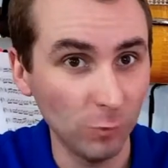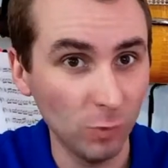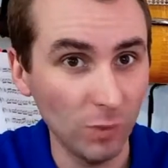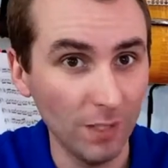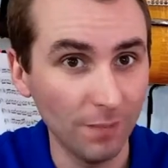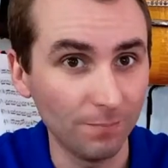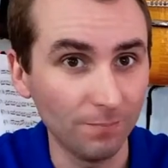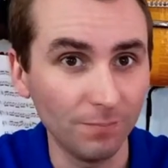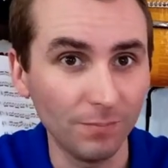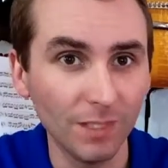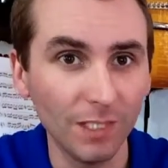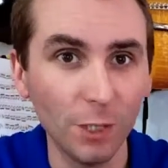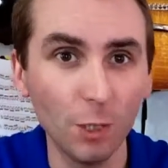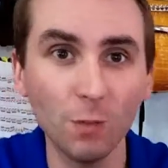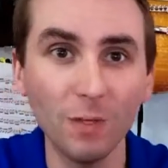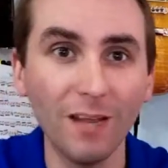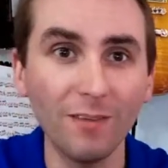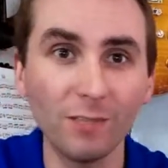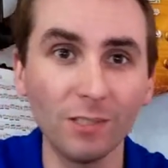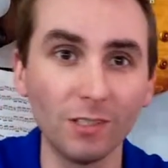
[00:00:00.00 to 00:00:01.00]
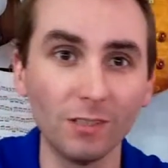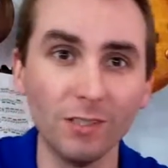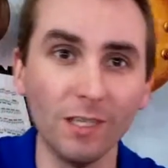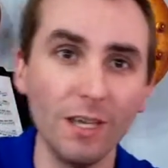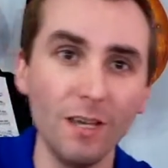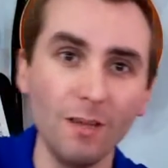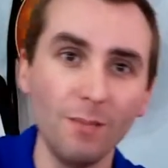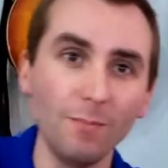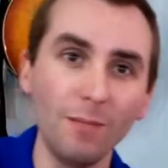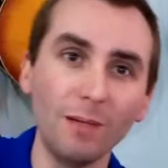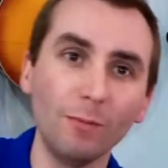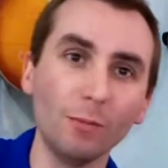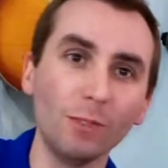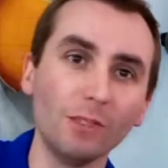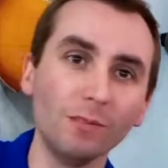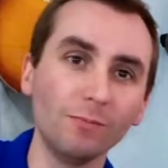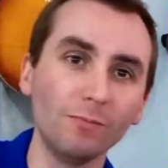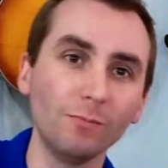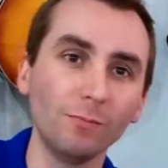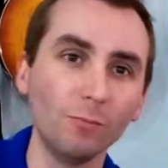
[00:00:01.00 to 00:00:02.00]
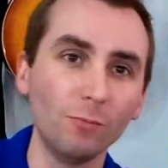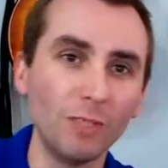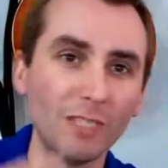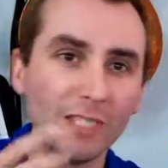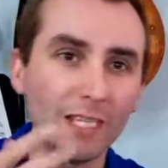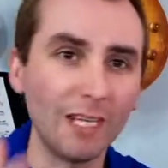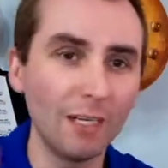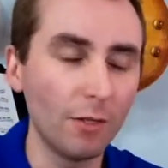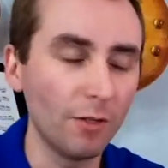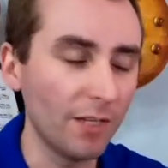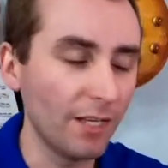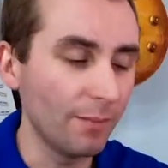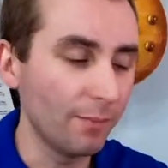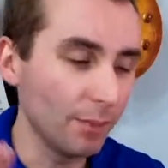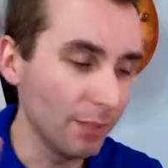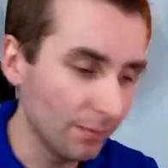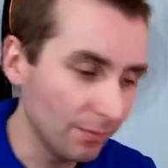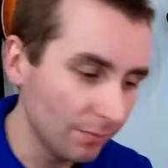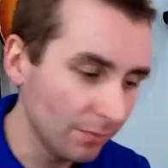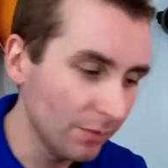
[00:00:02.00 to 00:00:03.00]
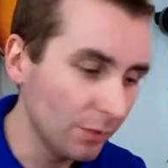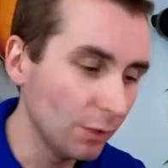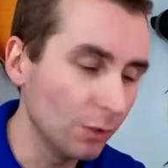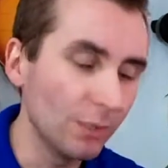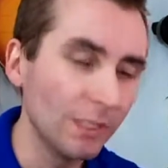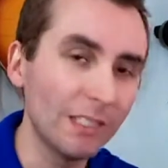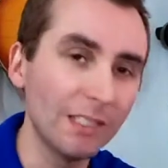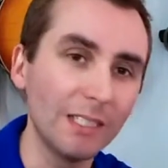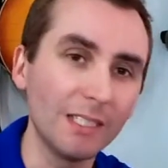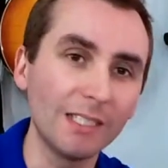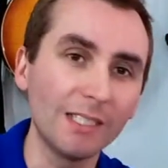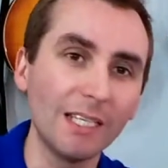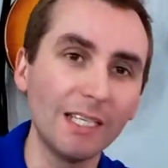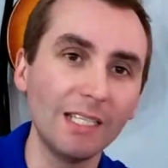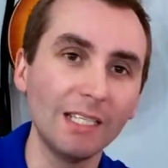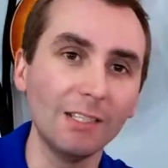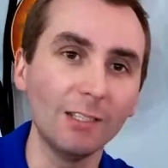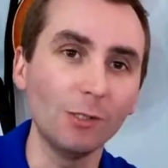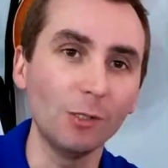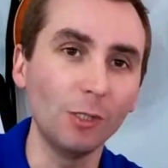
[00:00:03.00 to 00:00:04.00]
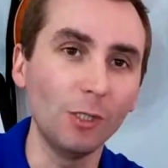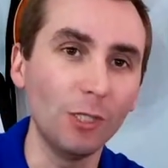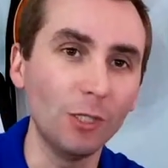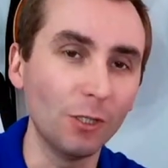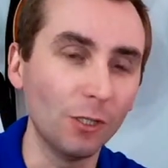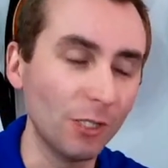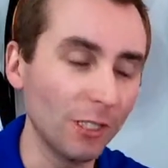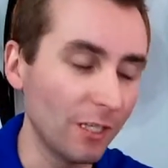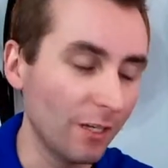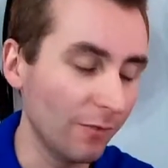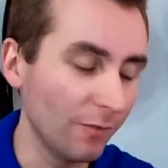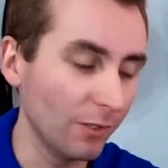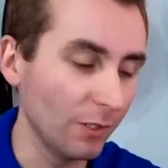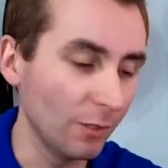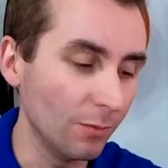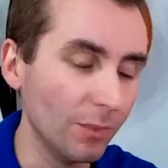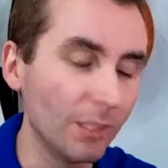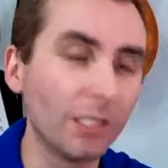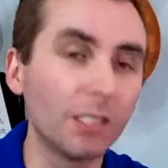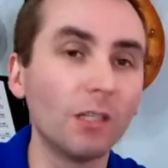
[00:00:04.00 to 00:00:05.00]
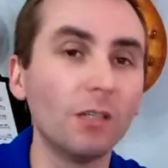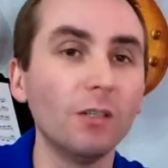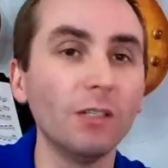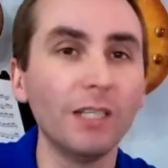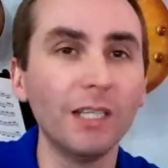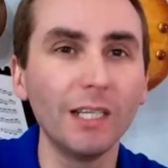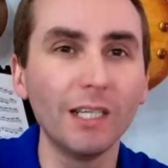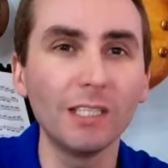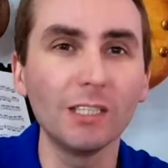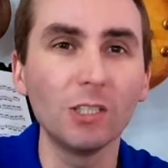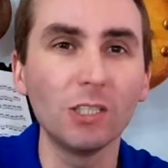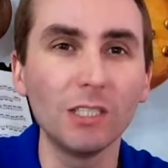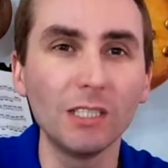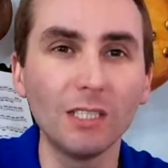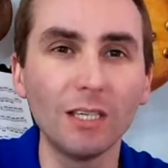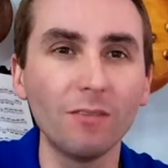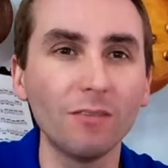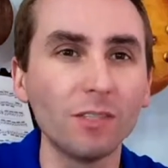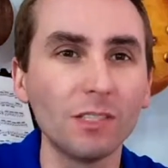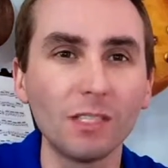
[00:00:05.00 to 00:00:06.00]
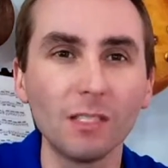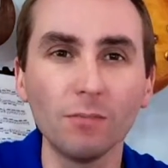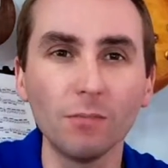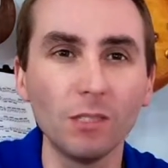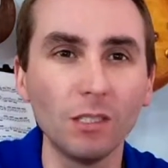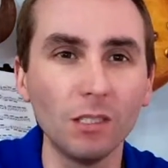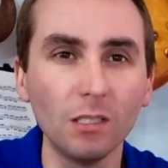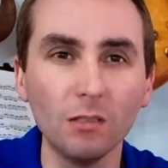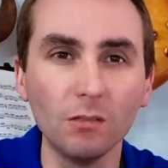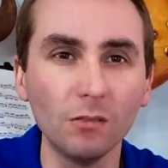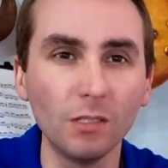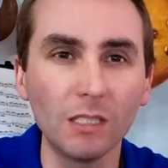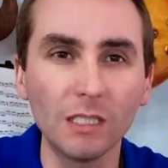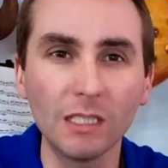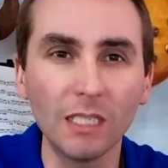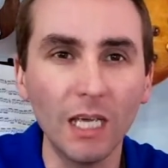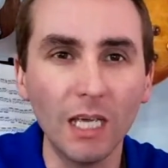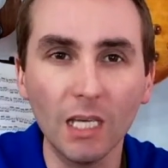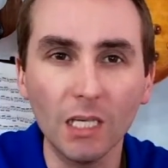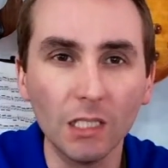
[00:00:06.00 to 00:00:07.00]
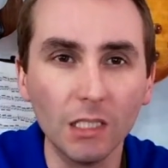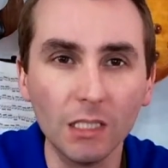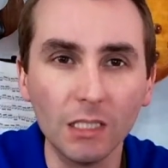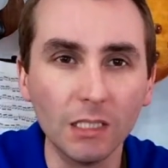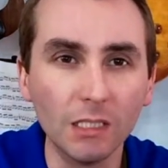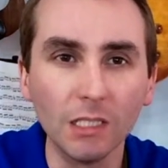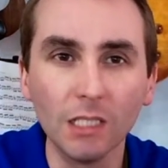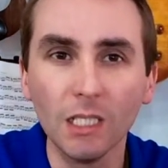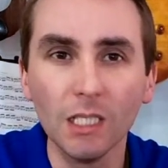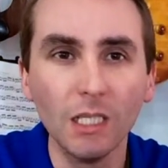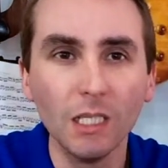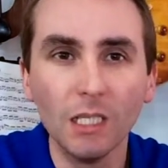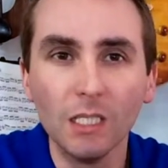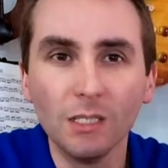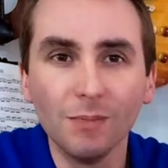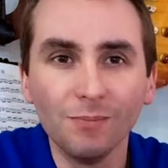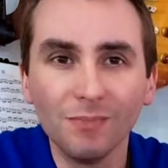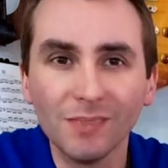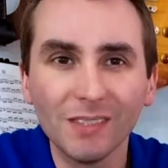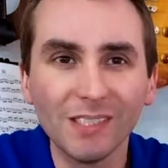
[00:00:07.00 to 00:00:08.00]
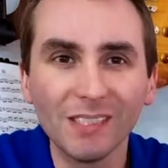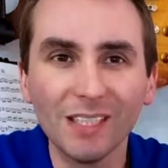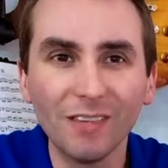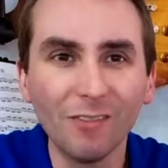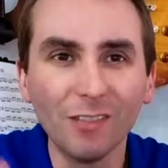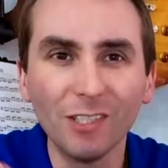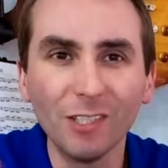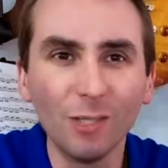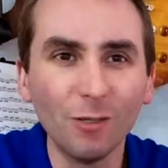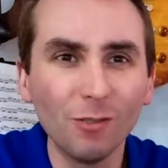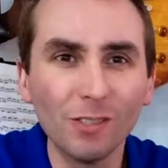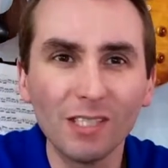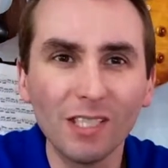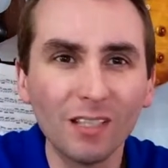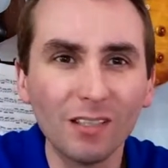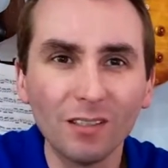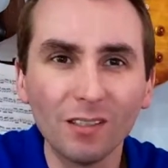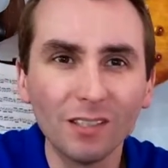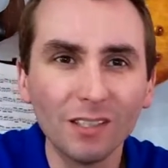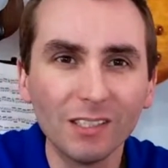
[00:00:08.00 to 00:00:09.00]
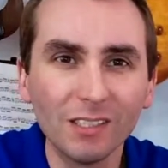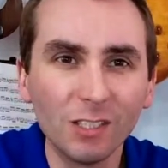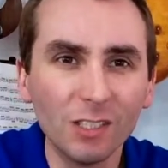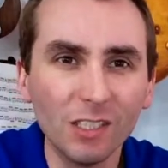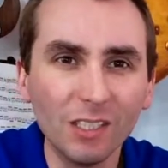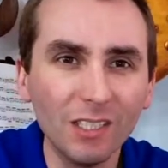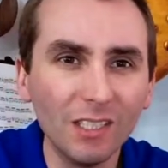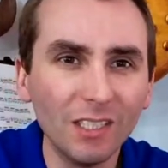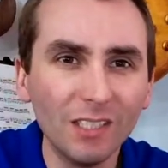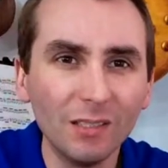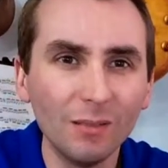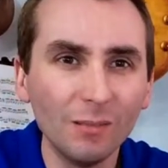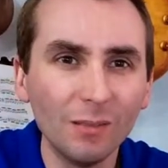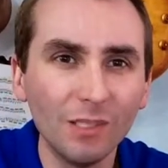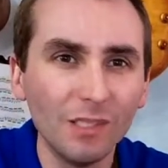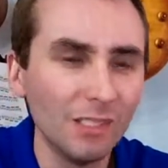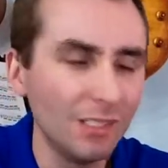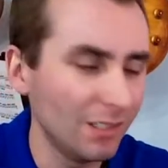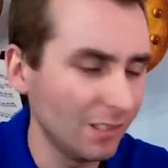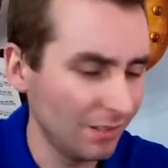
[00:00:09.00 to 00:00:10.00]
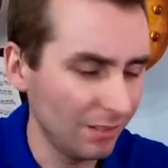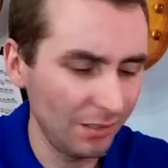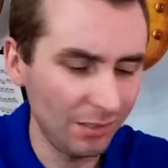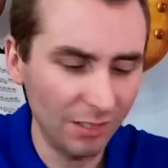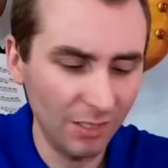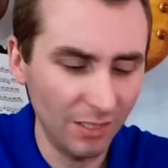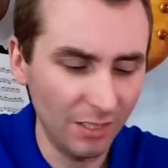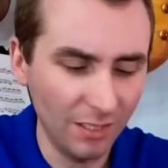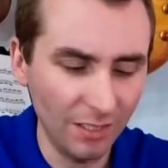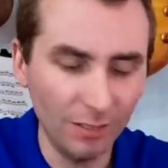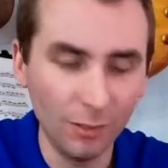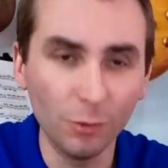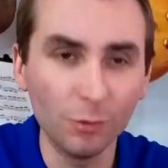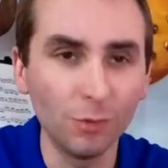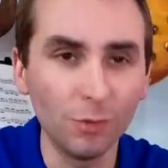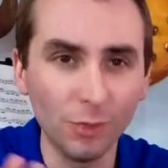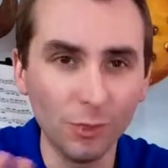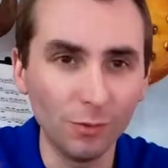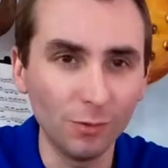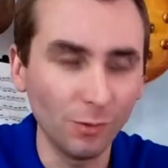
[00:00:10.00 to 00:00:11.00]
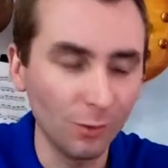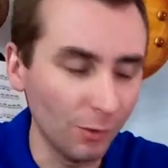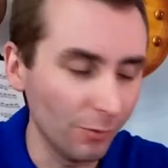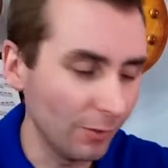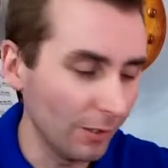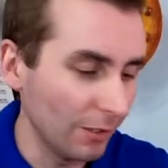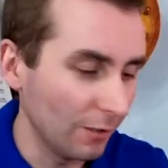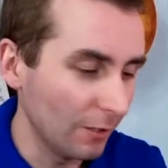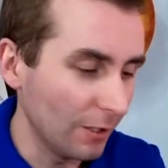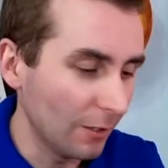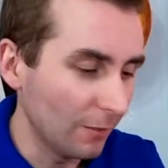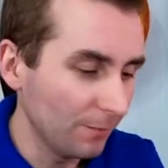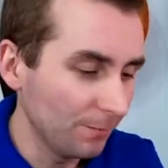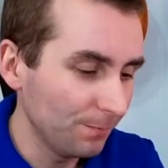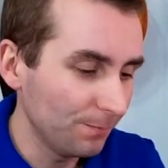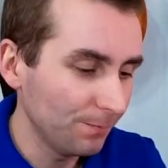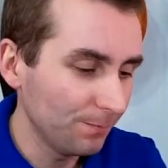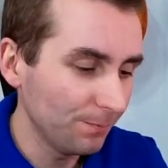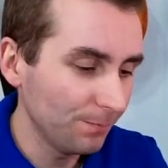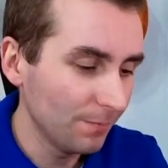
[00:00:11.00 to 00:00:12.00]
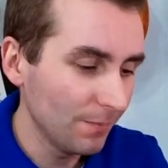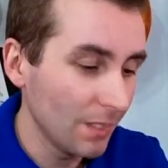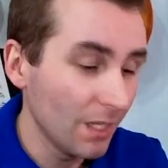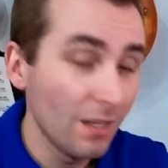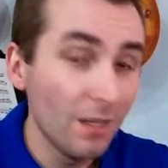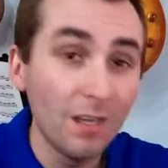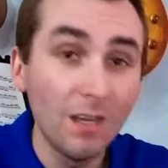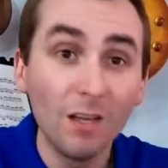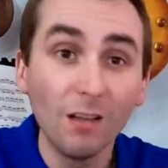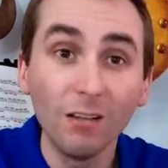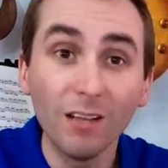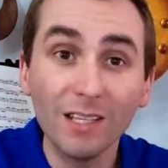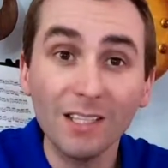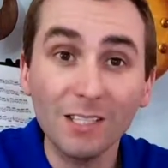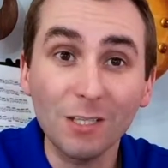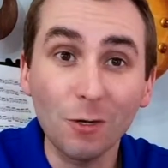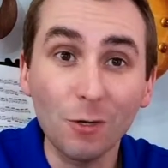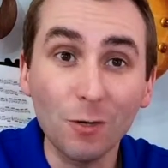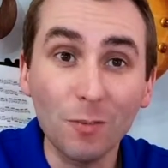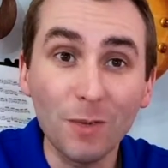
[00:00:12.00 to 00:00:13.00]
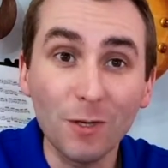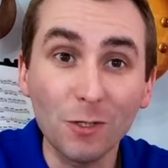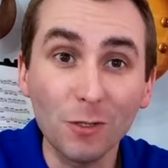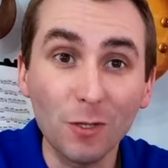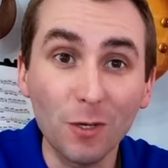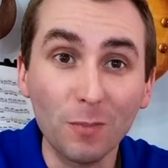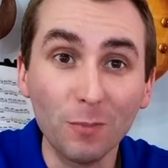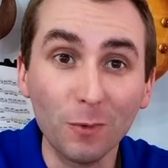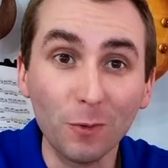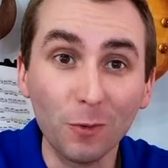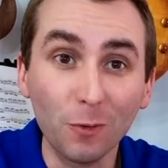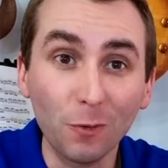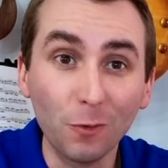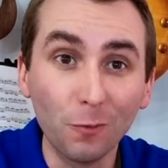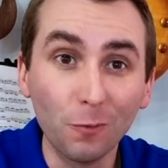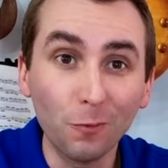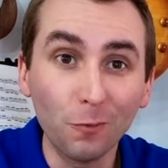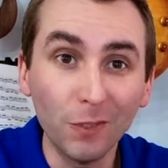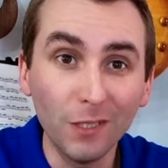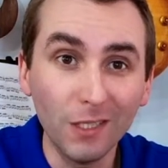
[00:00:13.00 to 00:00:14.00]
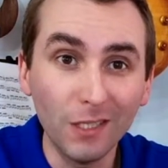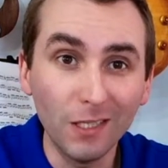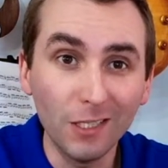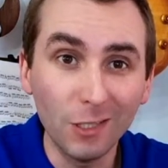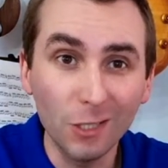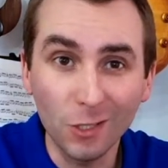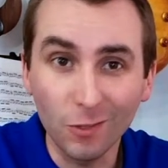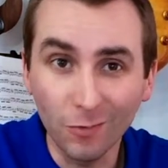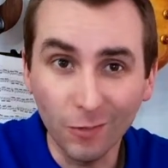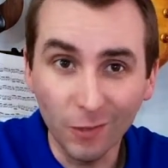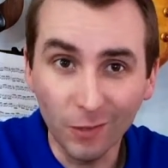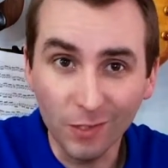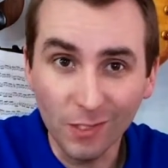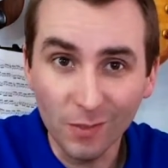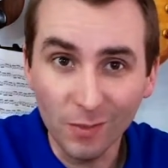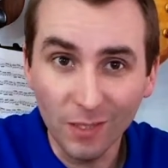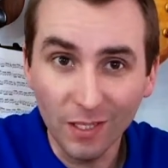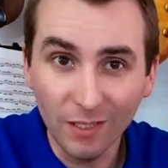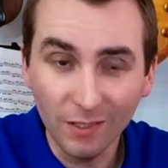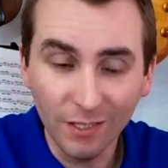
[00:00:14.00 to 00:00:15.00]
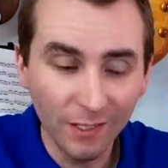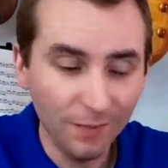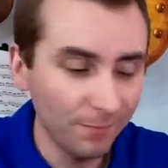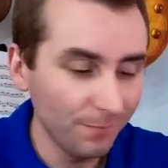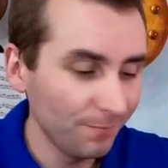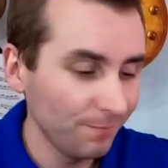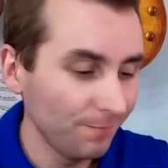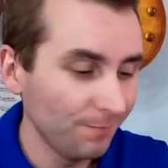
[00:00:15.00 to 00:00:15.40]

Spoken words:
Okay. You don't have to be able to recite all that, but you'll get this idea. You hear it enough and you'll be like, oh yeah, G7 something to do with the scale and 7 notes. I don't know how G, A, B, G, A. You'll figure it out. Let's go to measure number 3. Did you figure this one out yet?